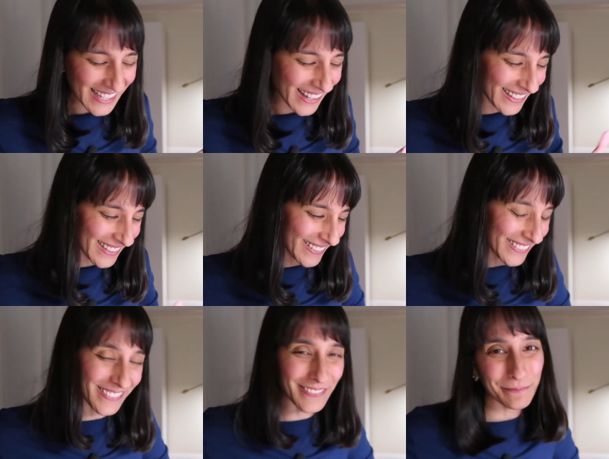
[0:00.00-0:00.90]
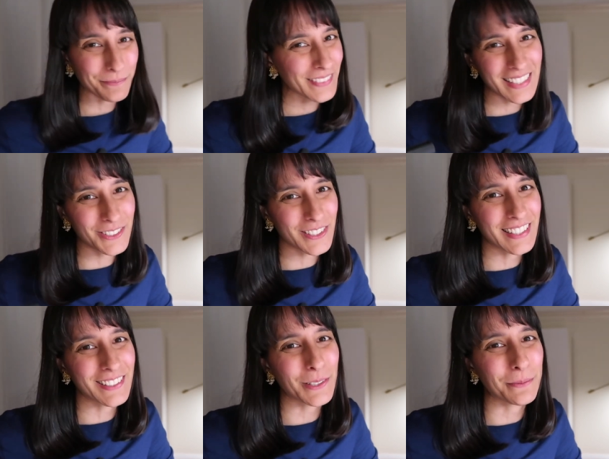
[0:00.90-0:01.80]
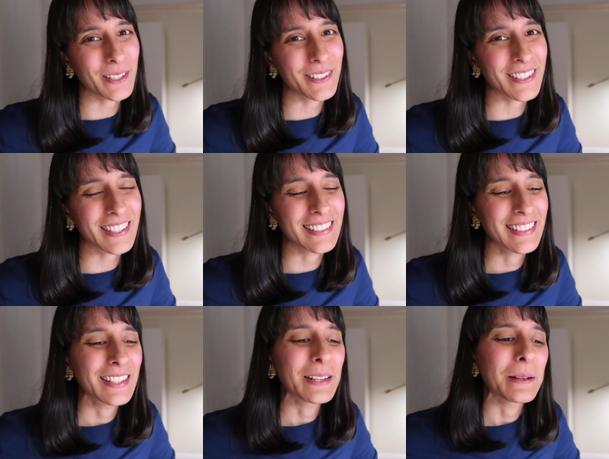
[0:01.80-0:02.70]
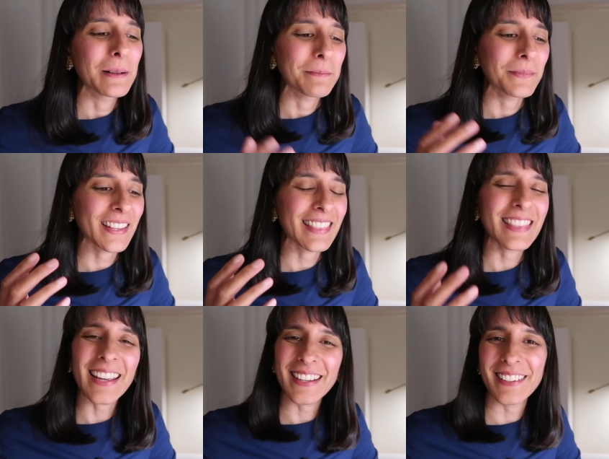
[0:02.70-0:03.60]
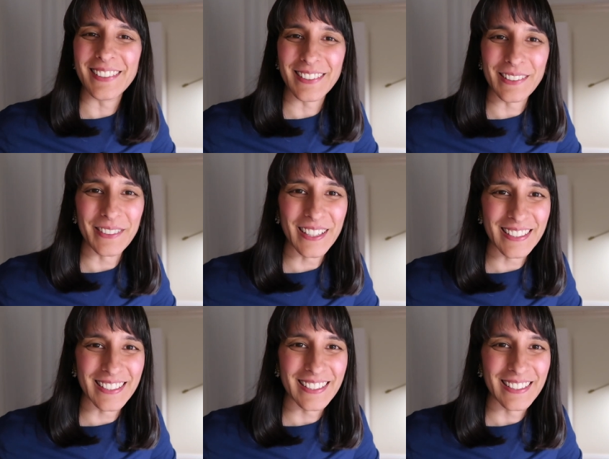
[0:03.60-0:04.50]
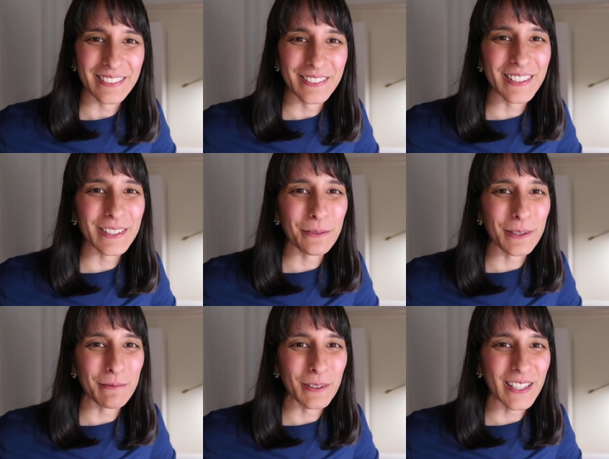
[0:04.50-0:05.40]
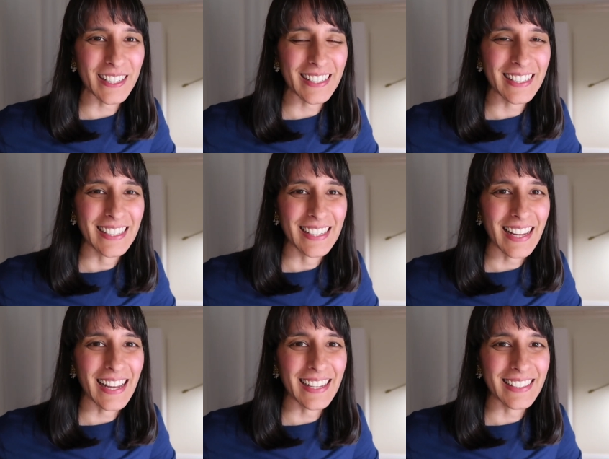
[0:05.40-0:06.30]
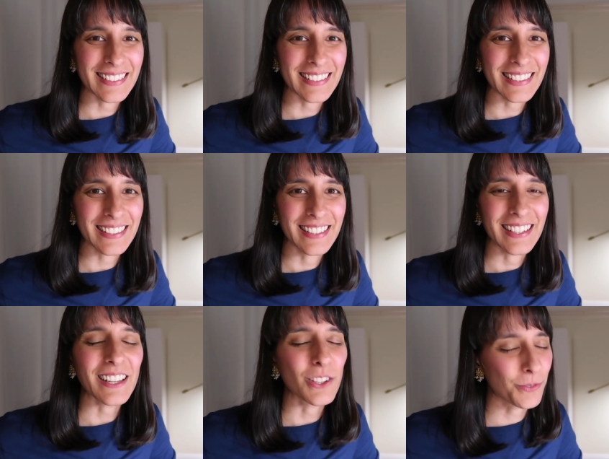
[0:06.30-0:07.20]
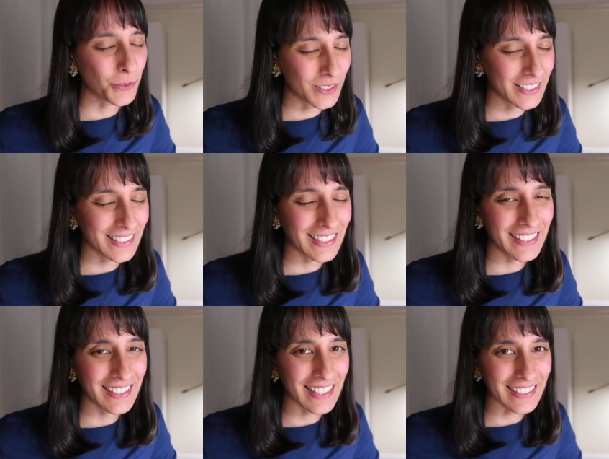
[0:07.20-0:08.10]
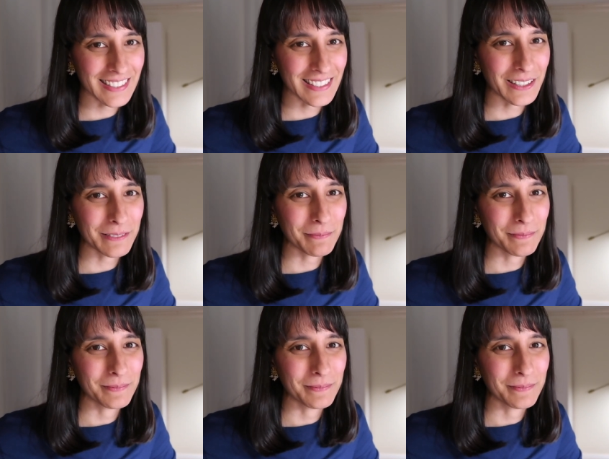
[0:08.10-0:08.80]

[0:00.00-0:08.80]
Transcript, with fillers: I don't know. Interesting topic, right? But thank you so much for stopping by, and I look forward to seeing you next time.